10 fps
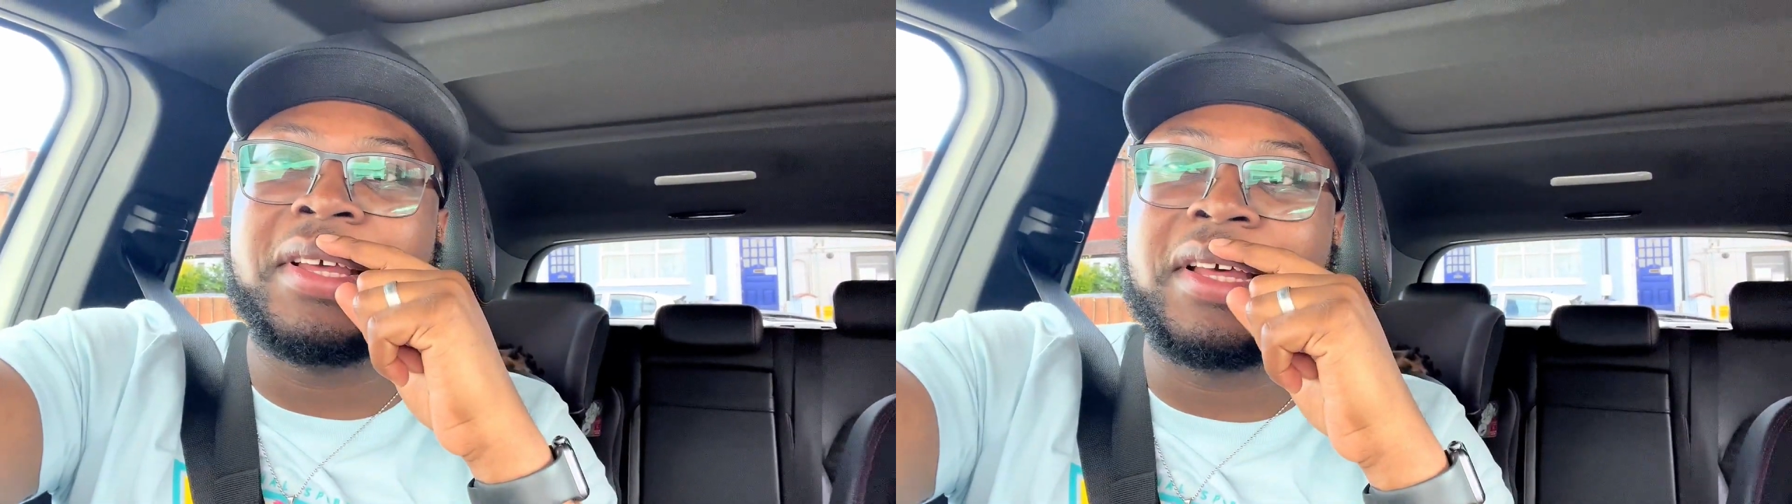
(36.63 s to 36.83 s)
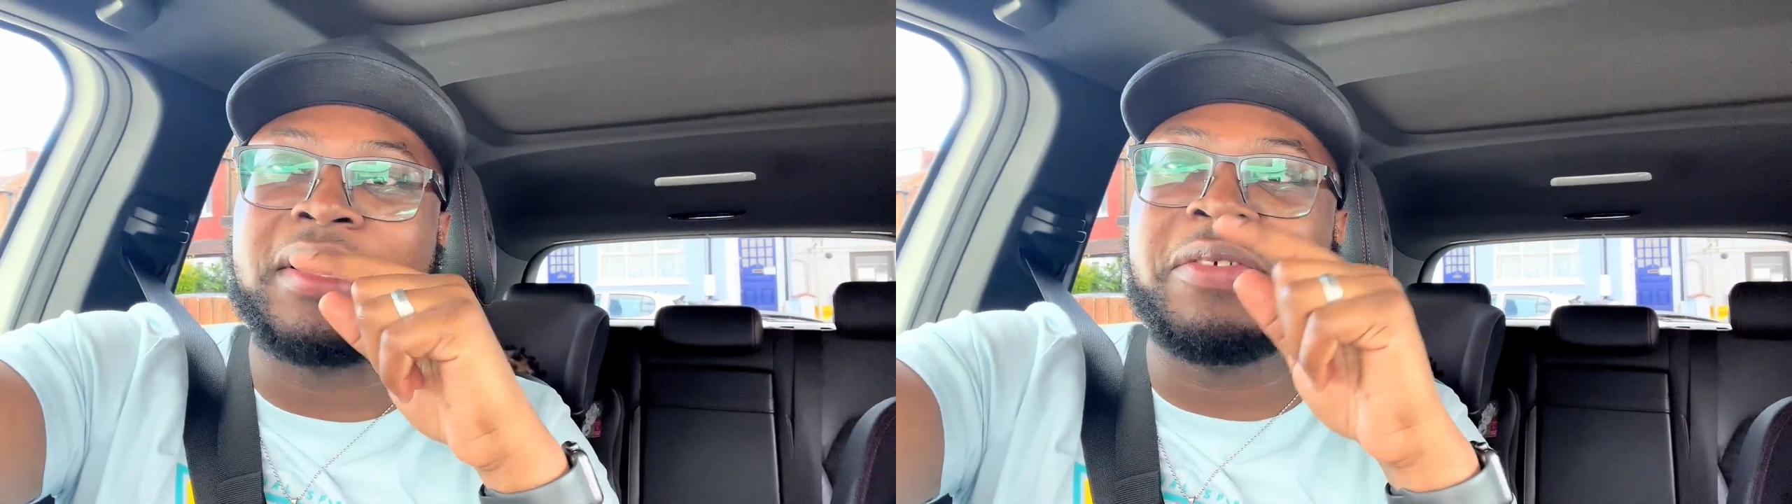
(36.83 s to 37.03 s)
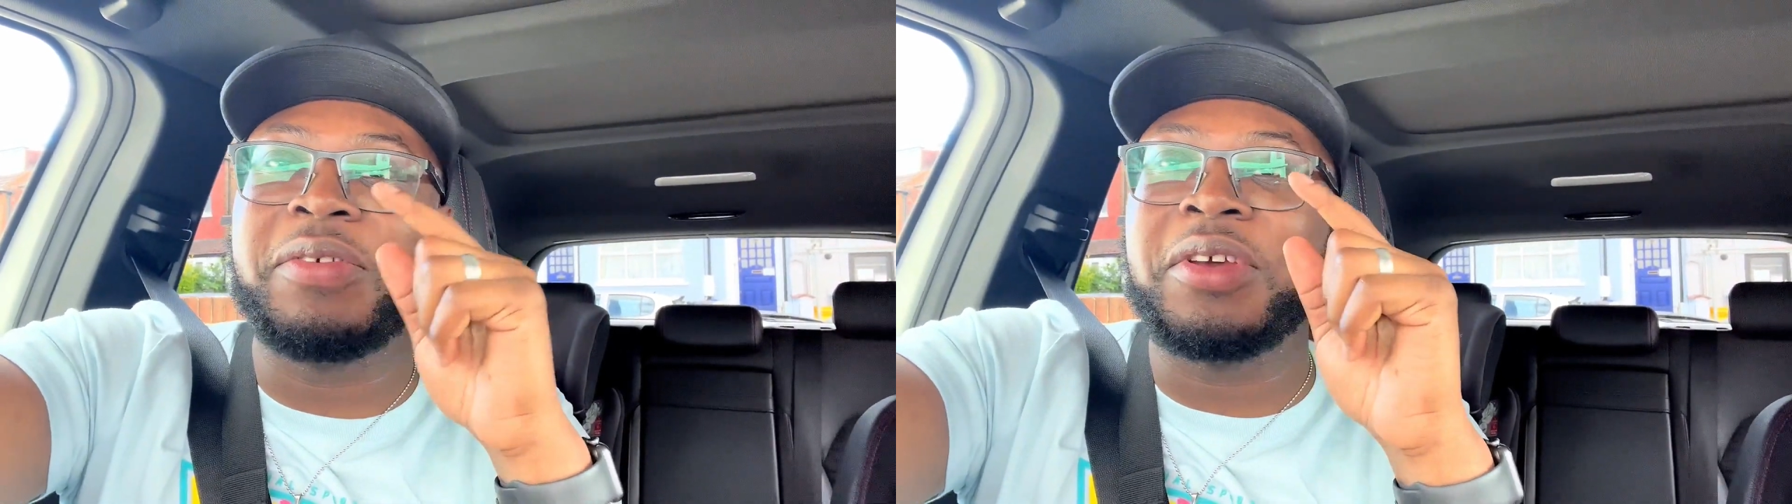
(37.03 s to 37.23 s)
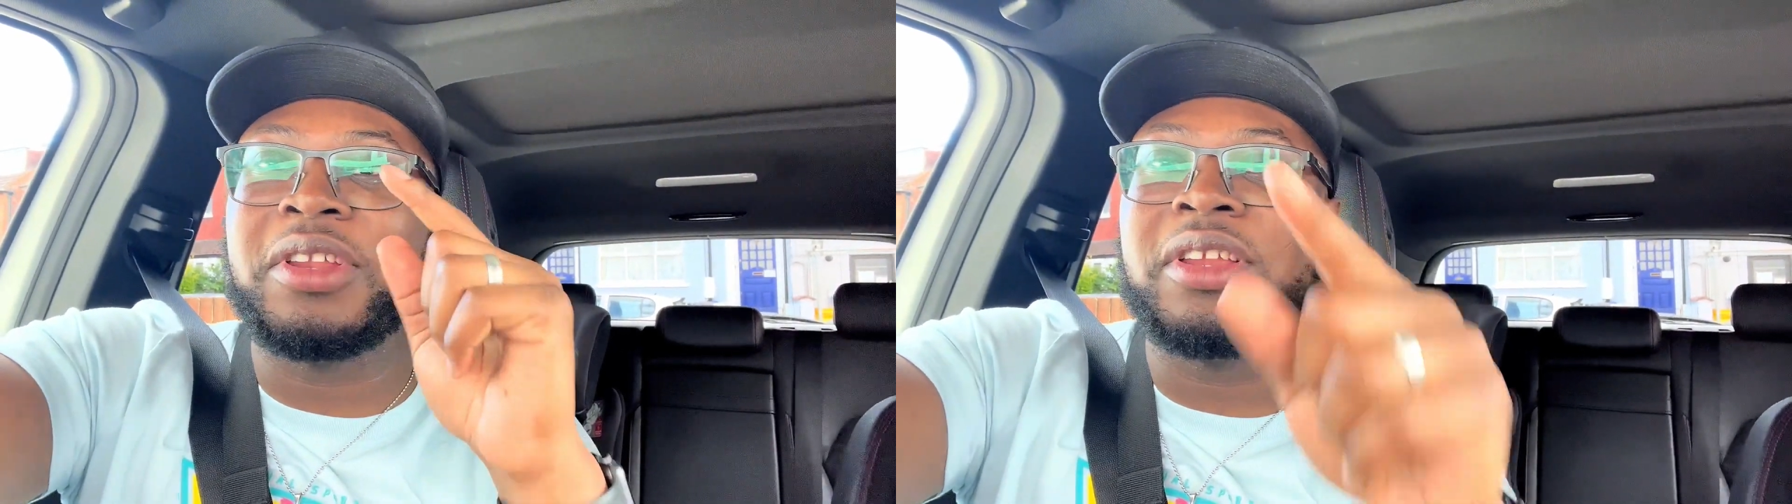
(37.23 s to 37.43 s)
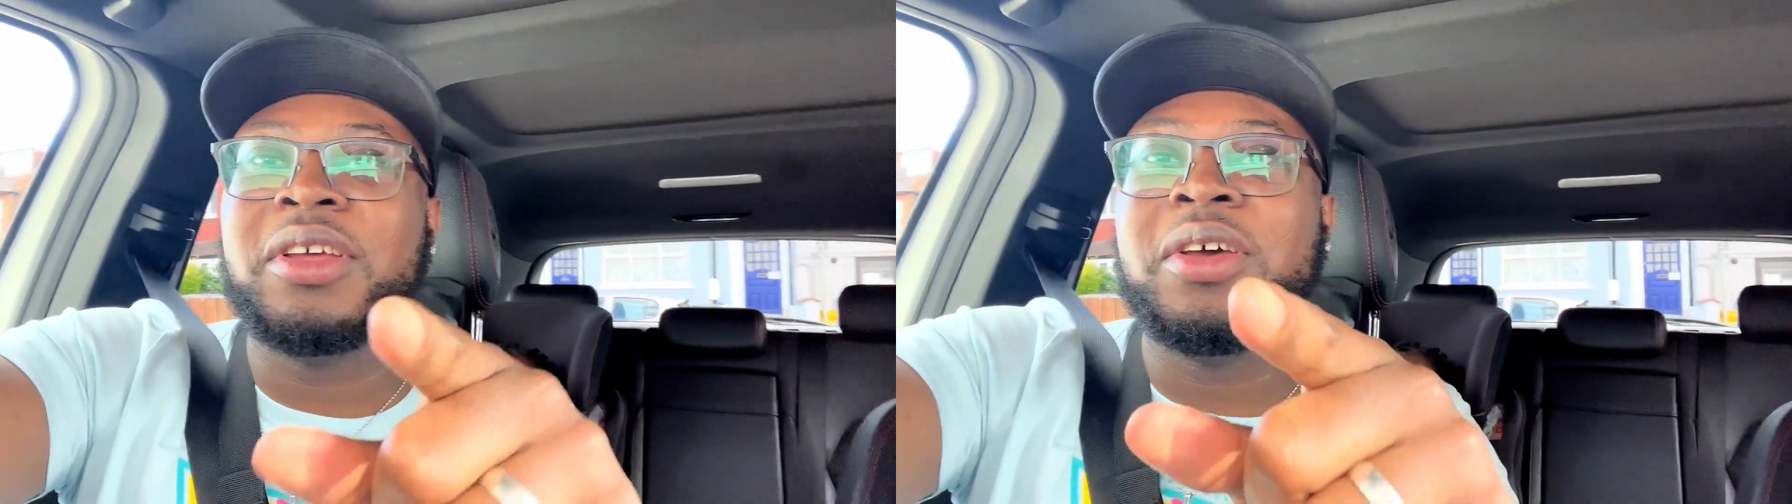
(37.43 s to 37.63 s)
and if you're
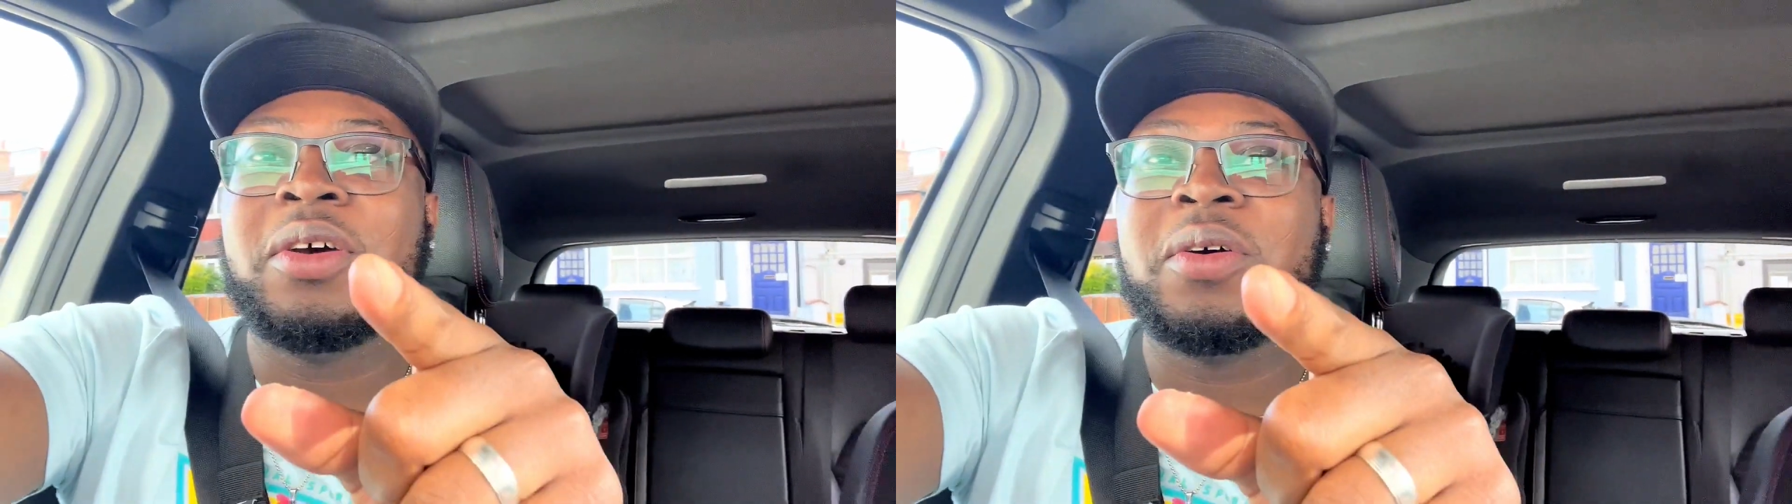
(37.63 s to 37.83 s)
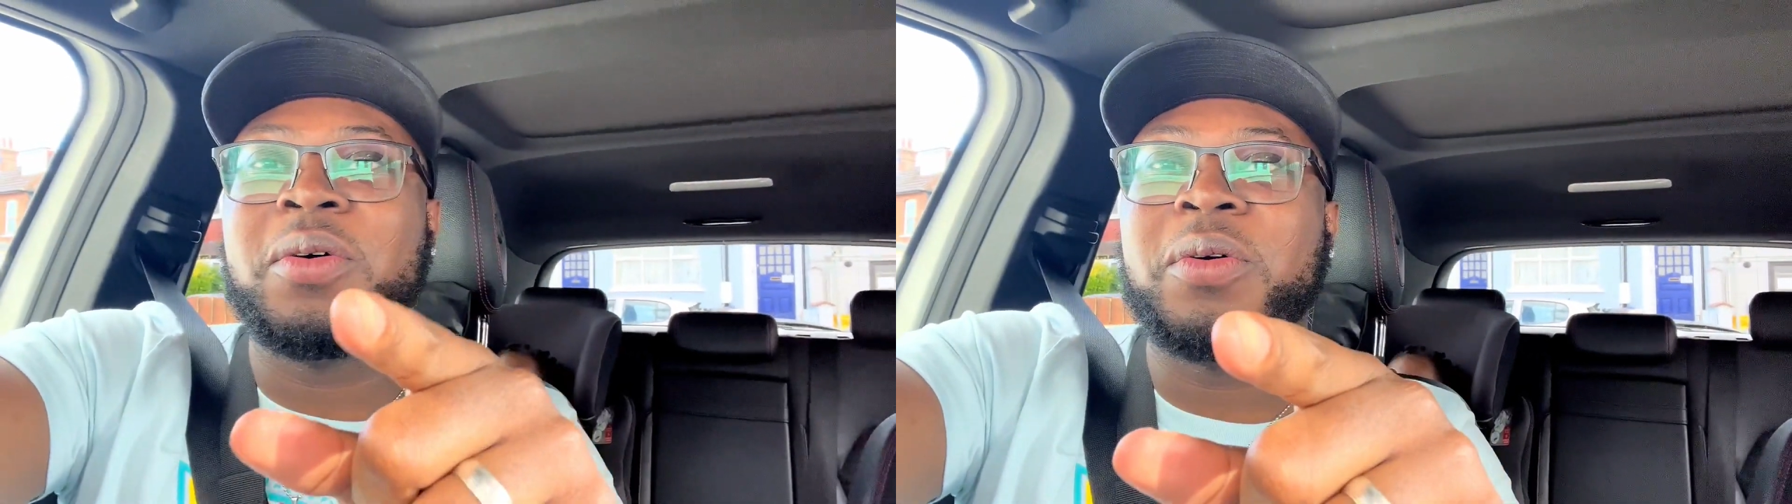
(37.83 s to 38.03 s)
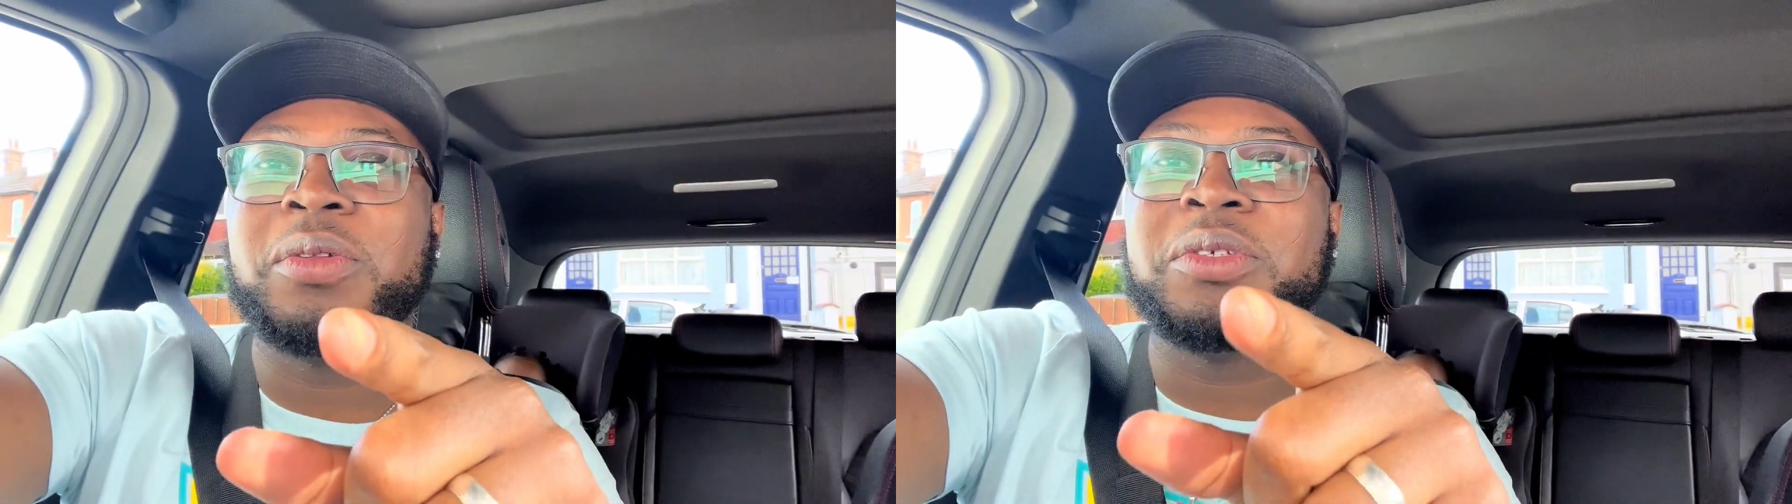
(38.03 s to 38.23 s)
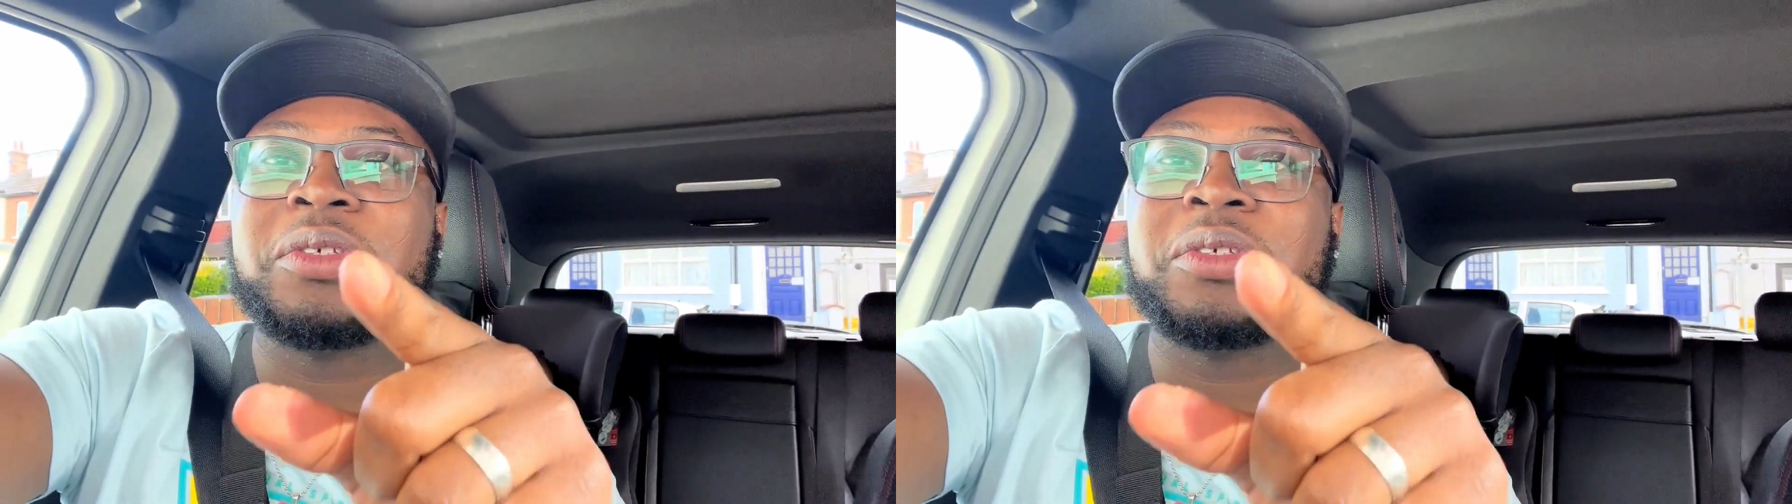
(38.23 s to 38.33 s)
an old